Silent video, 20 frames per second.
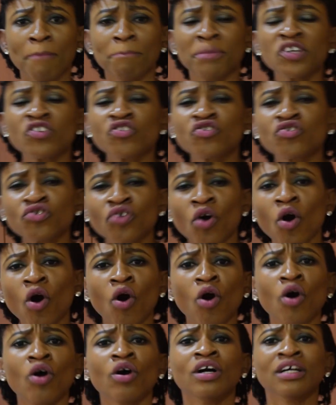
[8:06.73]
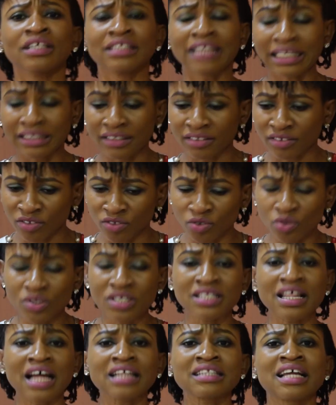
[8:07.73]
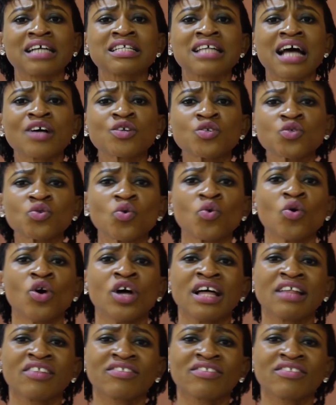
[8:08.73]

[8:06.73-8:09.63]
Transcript: be sure that those standards are also